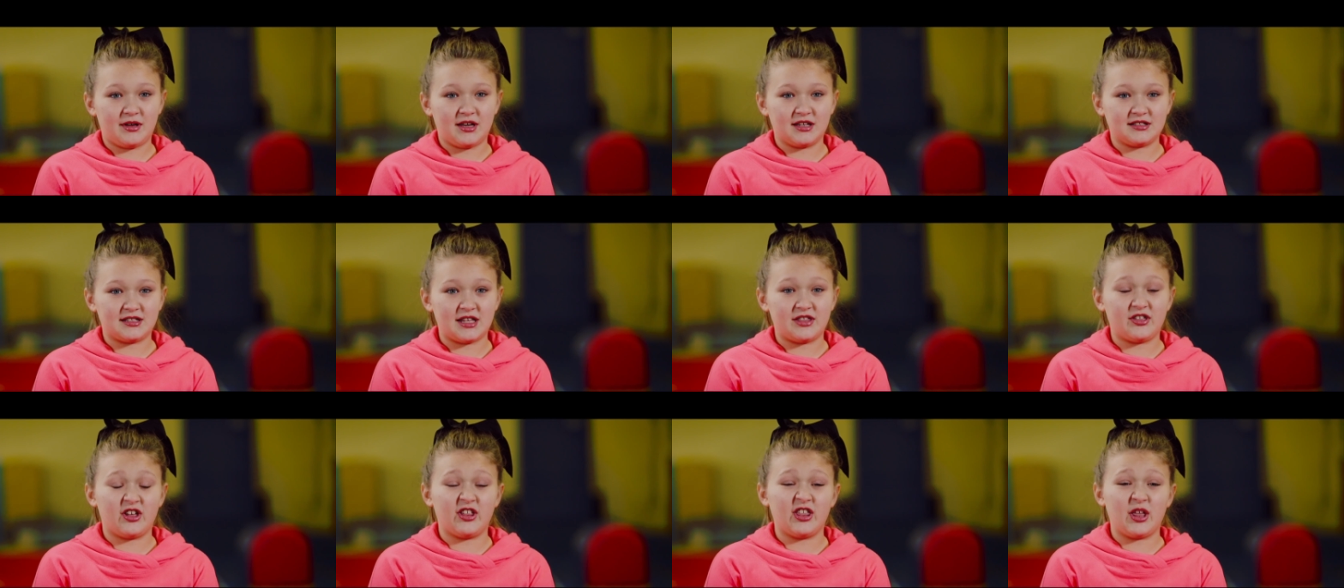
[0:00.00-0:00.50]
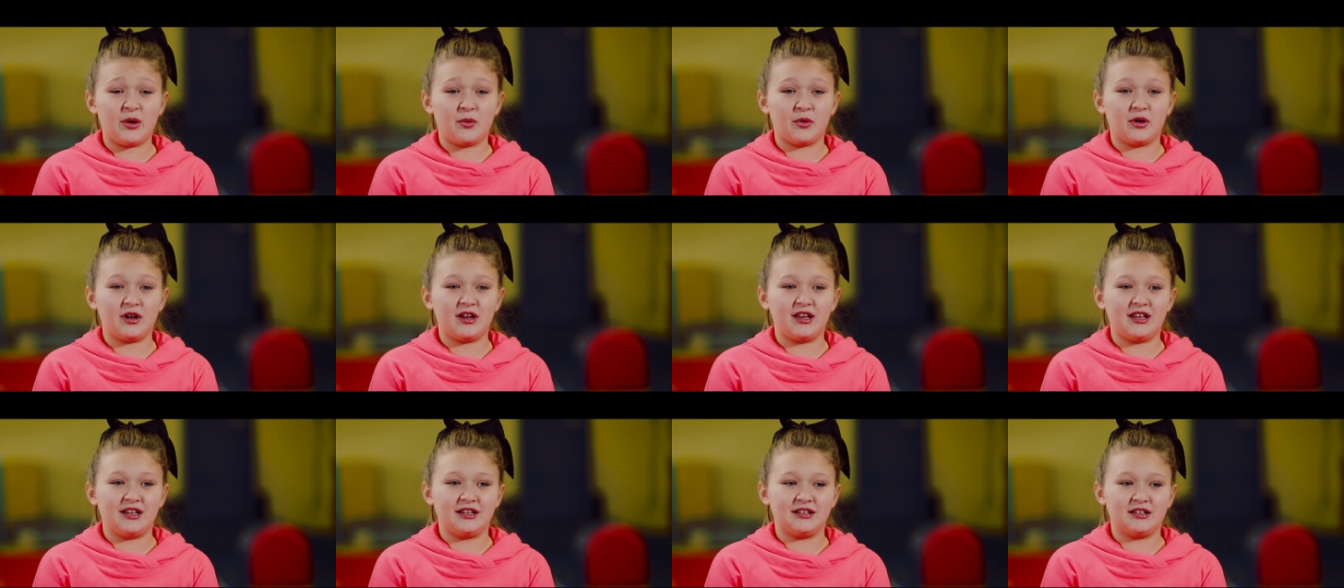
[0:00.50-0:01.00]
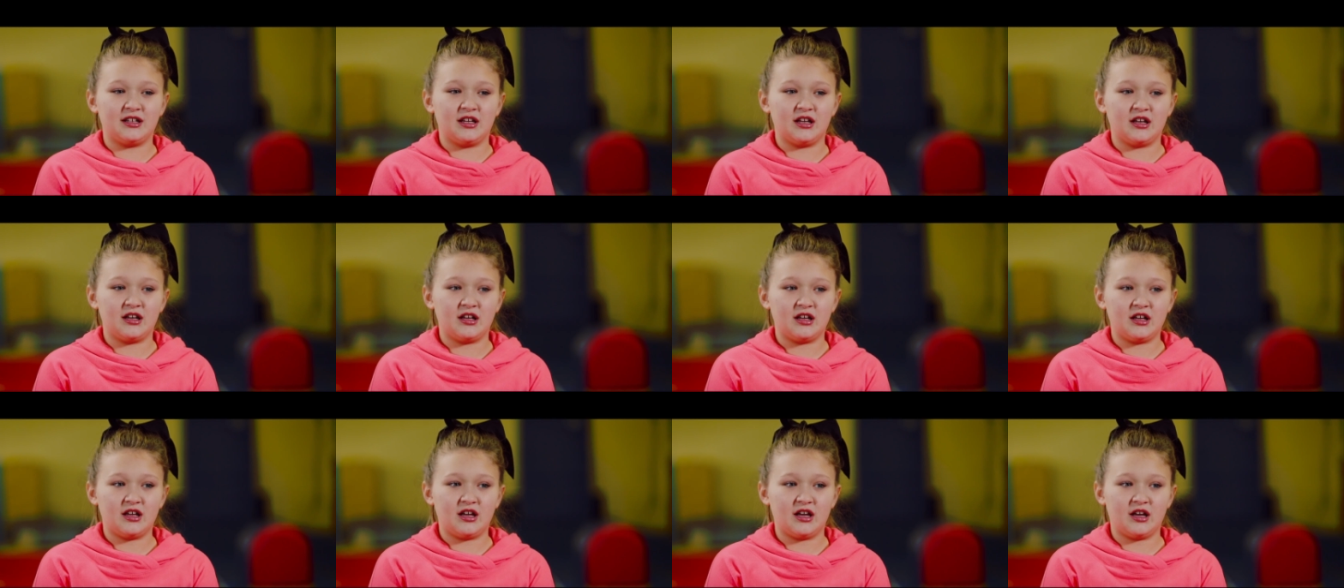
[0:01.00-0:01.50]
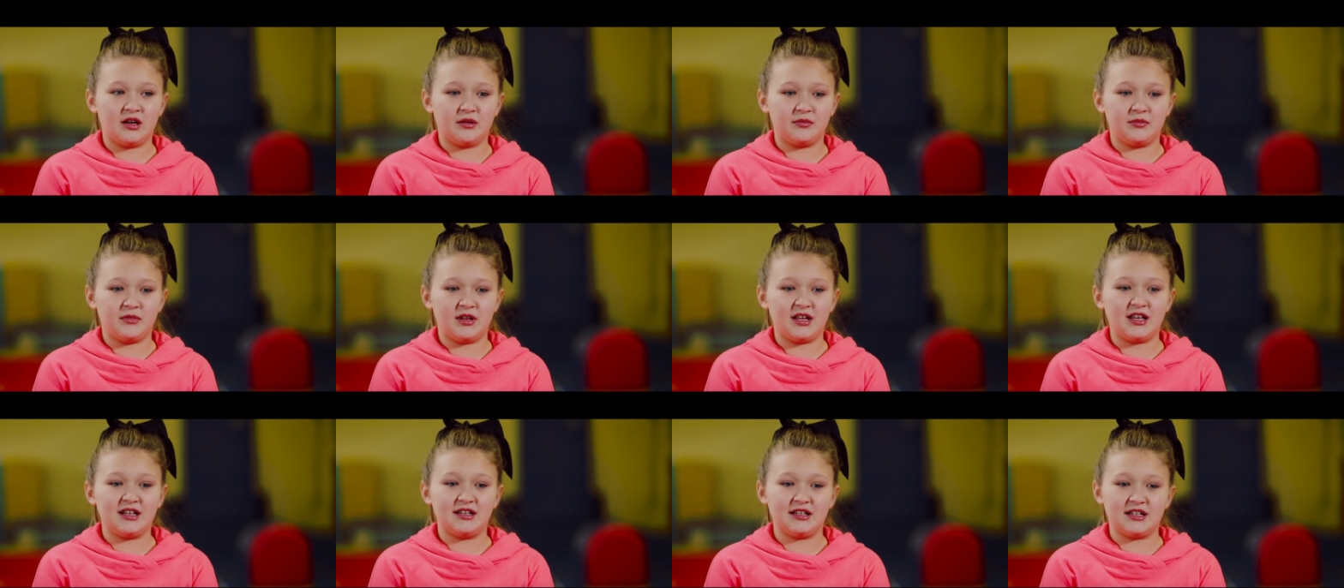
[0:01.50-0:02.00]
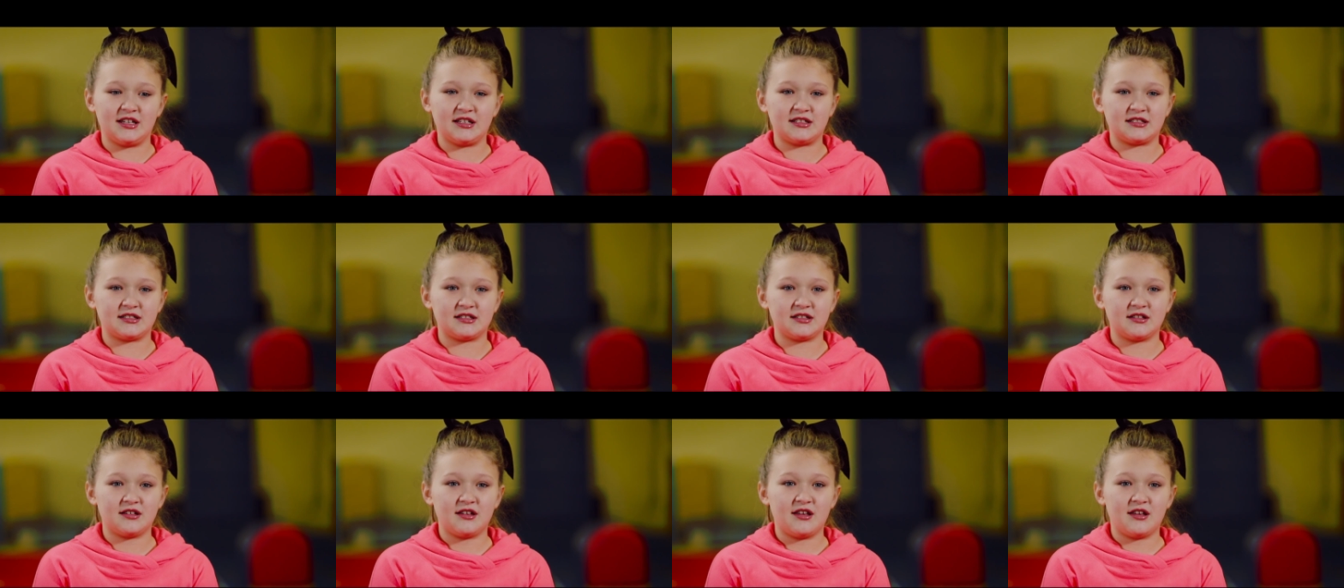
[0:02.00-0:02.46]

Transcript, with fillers: because they thought they were in um, the Indies.